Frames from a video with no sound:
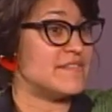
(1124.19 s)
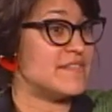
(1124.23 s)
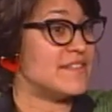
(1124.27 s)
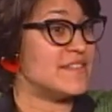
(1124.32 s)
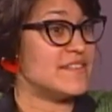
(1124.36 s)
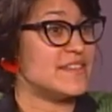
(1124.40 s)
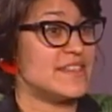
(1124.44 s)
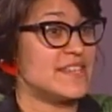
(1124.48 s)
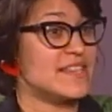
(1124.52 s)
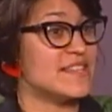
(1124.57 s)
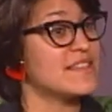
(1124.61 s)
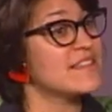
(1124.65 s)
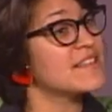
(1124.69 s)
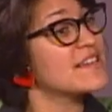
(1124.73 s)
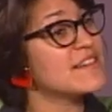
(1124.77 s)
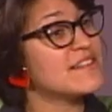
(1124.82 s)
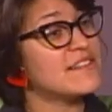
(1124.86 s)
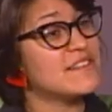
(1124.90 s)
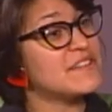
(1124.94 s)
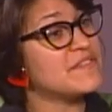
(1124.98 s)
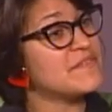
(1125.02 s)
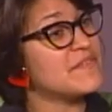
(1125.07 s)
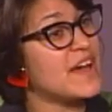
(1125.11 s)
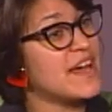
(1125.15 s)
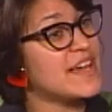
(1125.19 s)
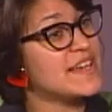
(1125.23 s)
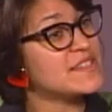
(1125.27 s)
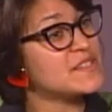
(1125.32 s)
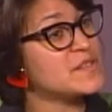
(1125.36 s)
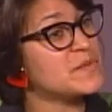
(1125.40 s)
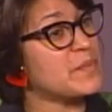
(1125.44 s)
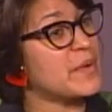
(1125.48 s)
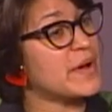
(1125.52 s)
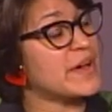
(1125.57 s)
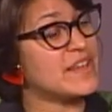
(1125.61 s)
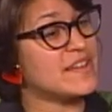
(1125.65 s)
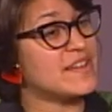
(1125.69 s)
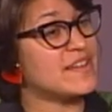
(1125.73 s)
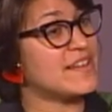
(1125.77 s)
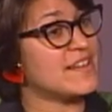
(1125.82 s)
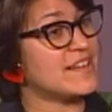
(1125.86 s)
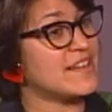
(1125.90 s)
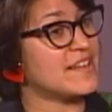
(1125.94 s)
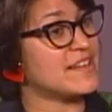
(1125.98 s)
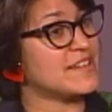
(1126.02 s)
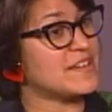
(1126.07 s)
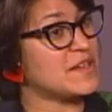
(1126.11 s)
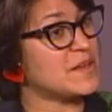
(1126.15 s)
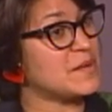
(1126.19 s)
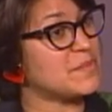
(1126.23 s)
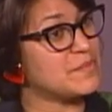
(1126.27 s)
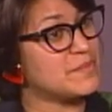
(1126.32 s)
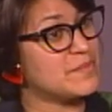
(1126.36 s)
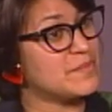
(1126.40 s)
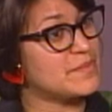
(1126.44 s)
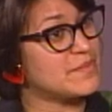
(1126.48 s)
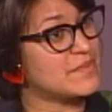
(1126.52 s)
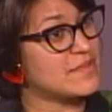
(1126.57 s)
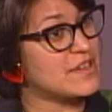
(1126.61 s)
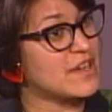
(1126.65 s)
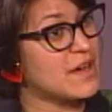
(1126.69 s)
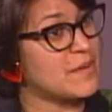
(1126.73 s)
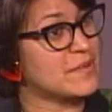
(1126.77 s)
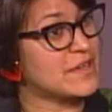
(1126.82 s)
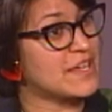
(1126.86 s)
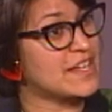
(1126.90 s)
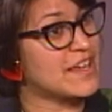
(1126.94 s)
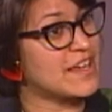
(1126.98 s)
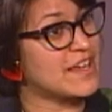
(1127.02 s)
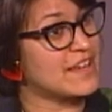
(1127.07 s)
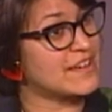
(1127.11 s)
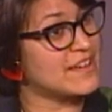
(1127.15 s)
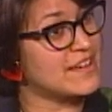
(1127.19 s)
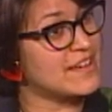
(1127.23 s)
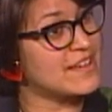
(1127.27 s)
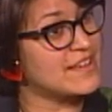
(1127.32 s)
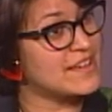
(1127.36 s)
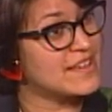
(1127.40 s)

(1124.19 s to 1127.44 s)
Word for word: need legal advice, but it ended up coming in handy?